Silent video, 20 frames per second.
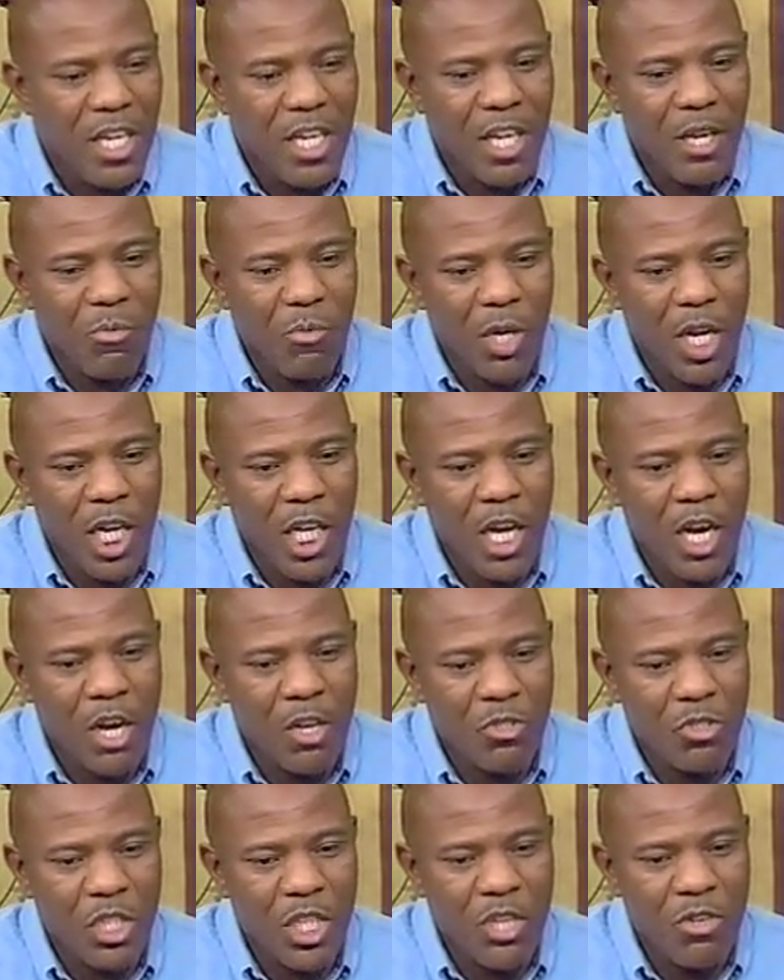And what I
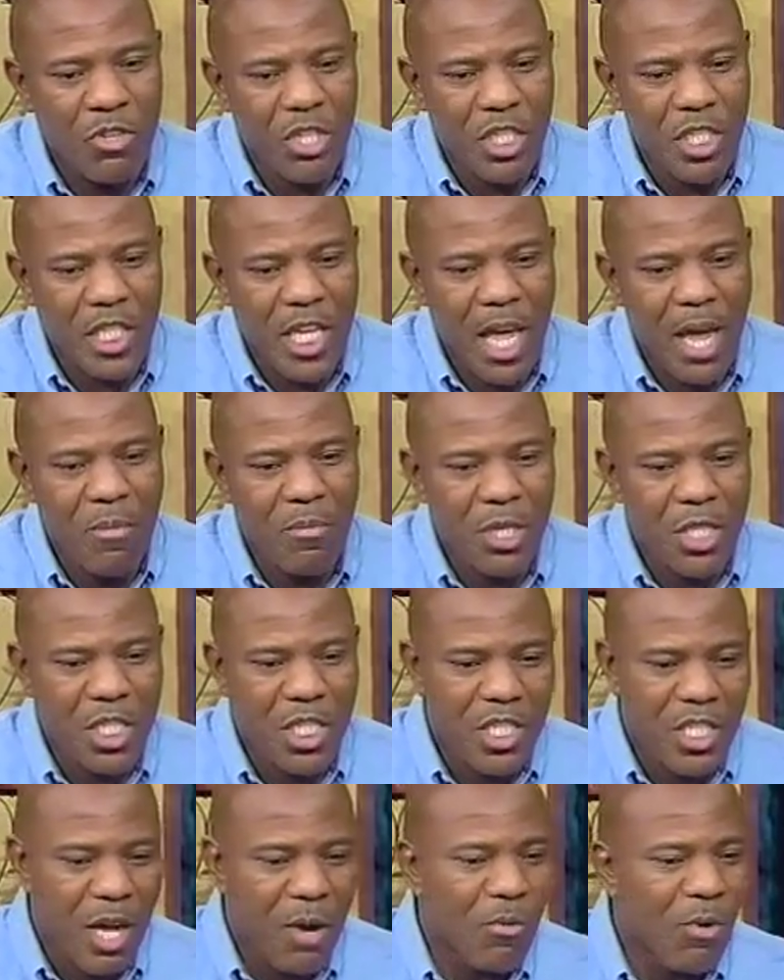call serious damage
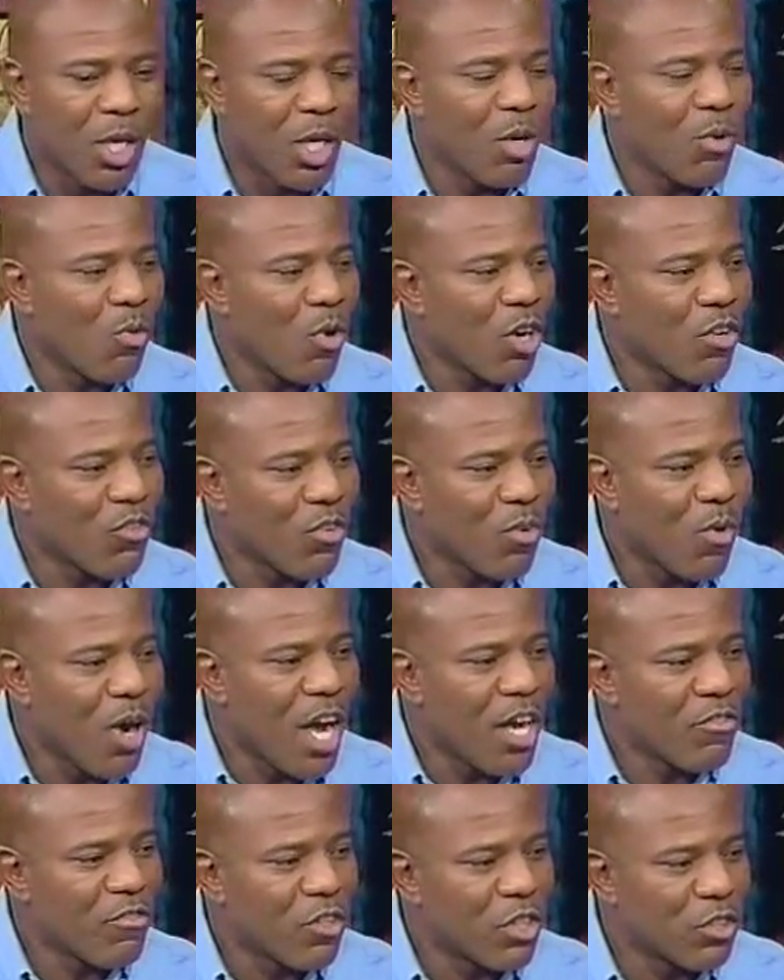is I wasn't gonna work for
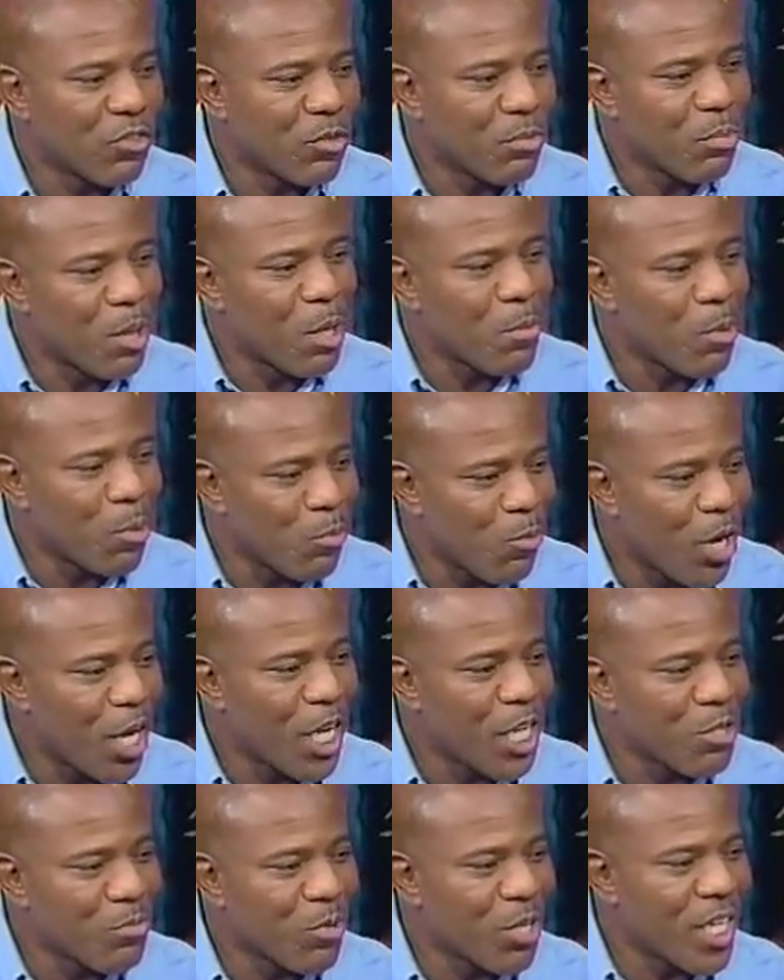white folks for minimum mm-hmm.
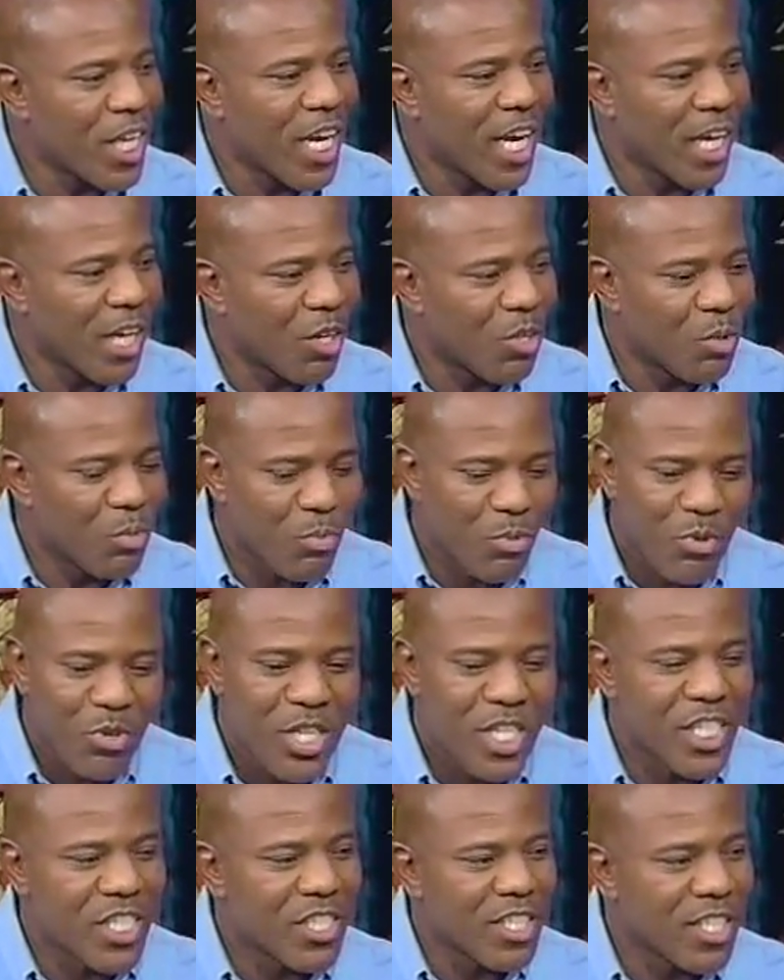wage, but yet I go to
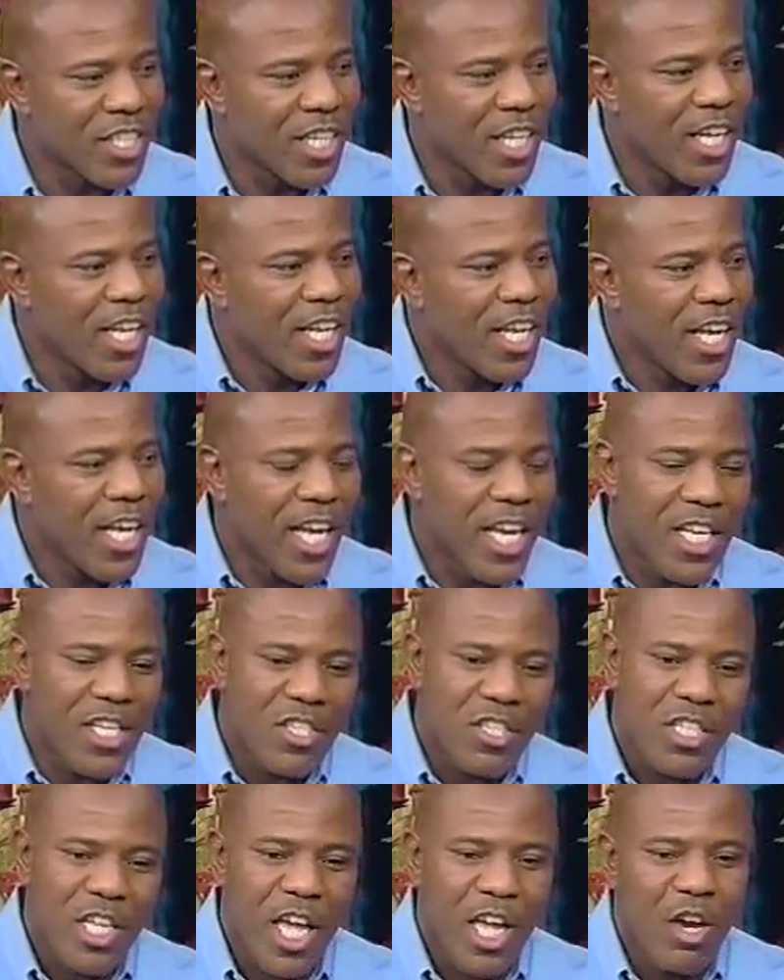prison, mm-hmm. and
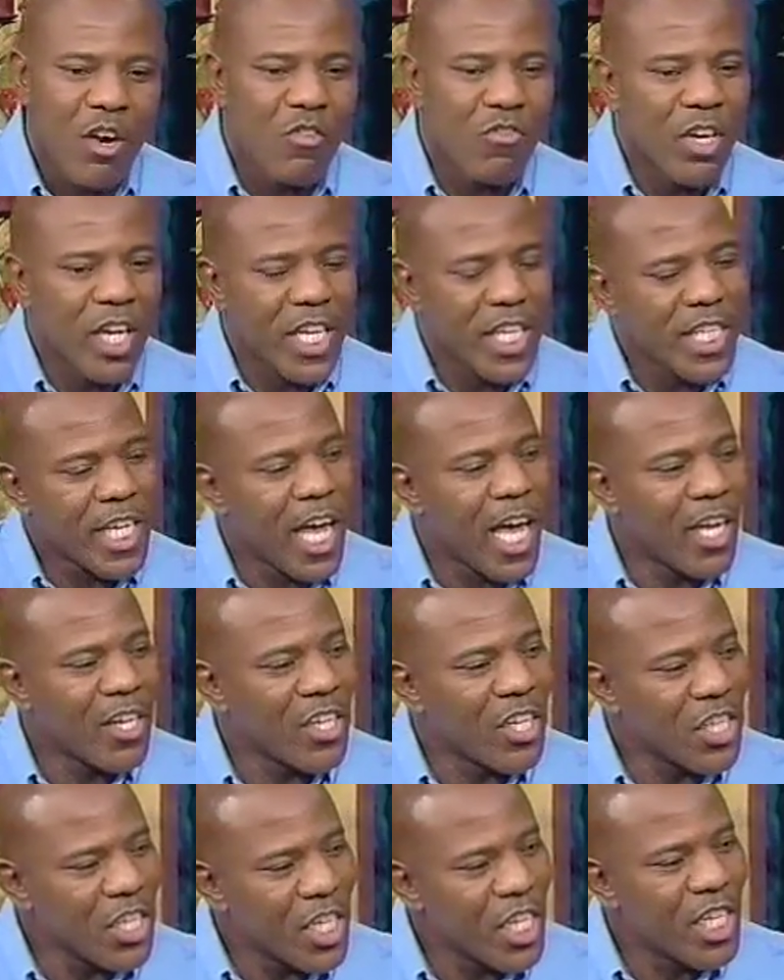stay over 8
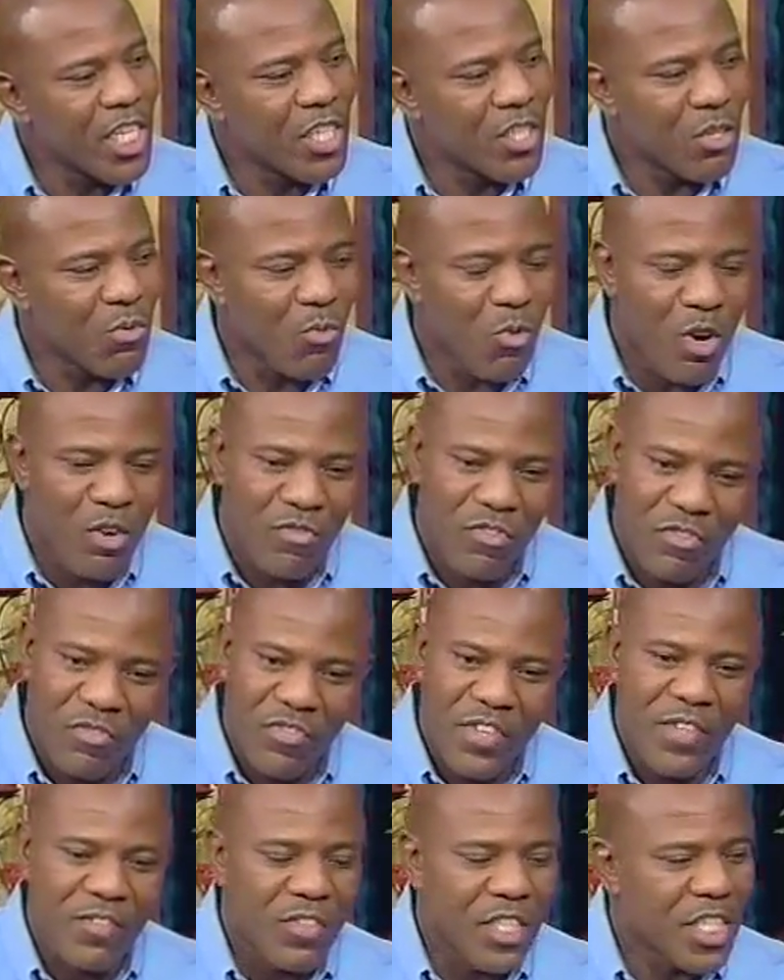calendar years and work for
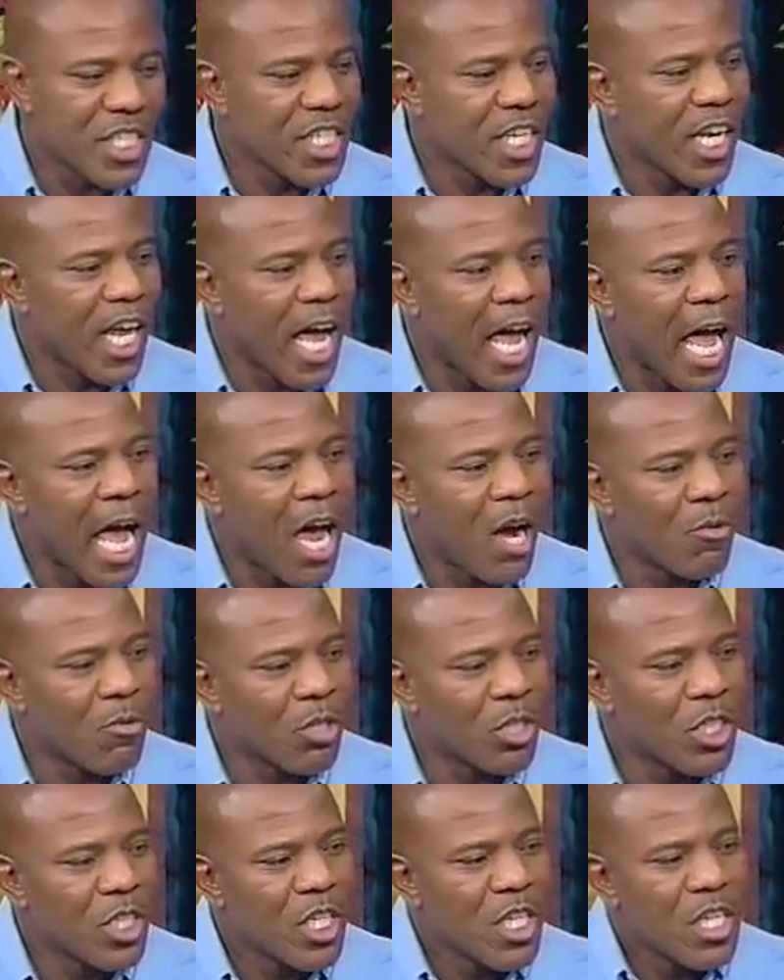50 cents an hour.
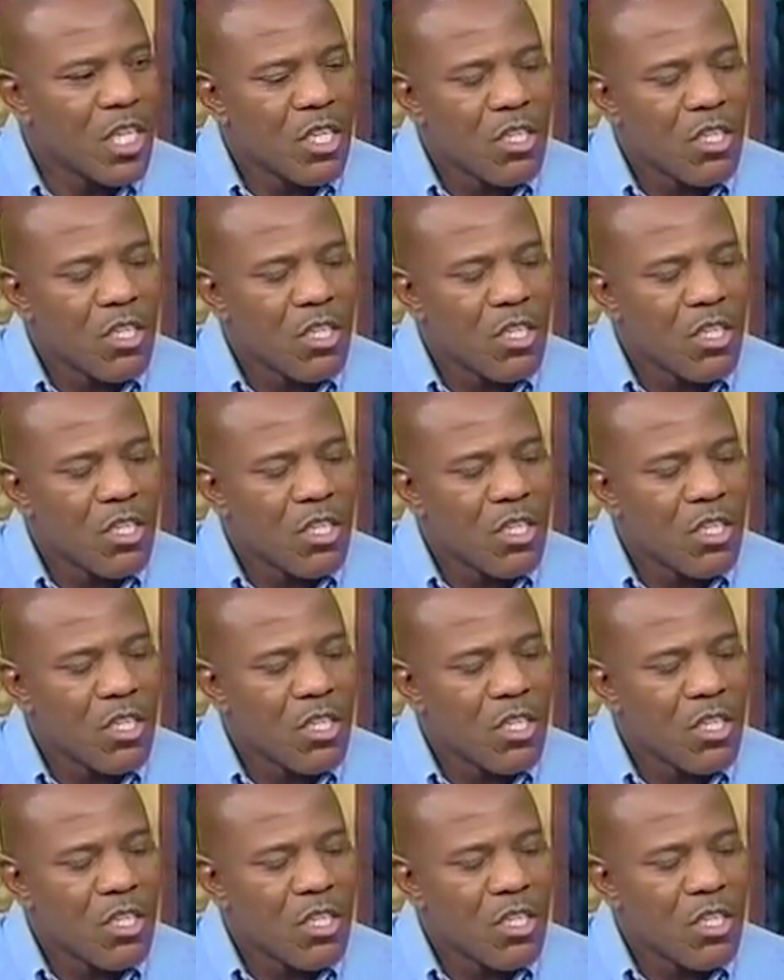Mm-hmm.